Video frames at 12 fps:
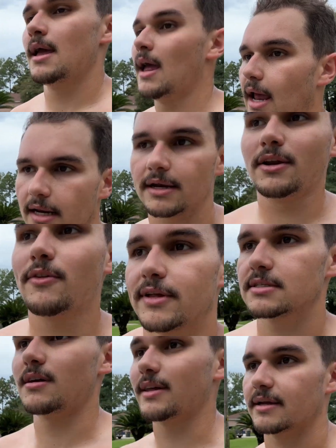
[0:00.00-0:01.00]
And I know
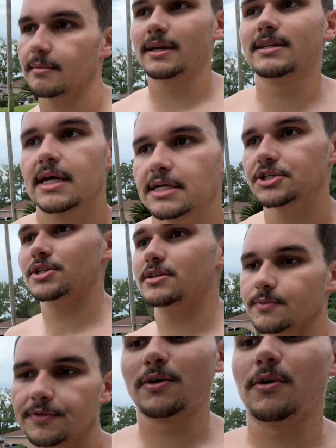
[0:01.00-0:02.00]
that's not like my intention
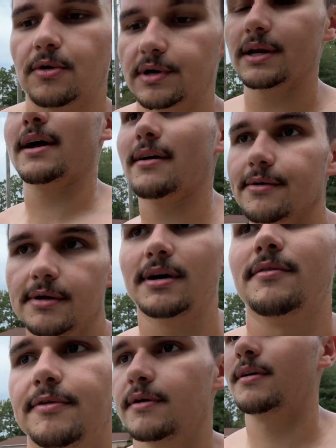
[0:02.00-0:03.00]
with the goal right now
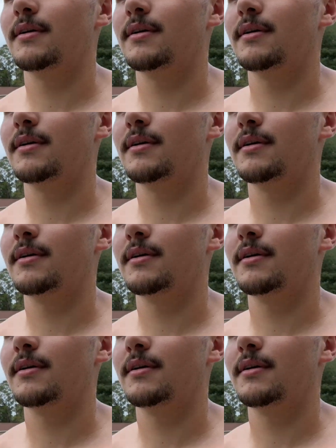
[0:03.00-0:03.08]
of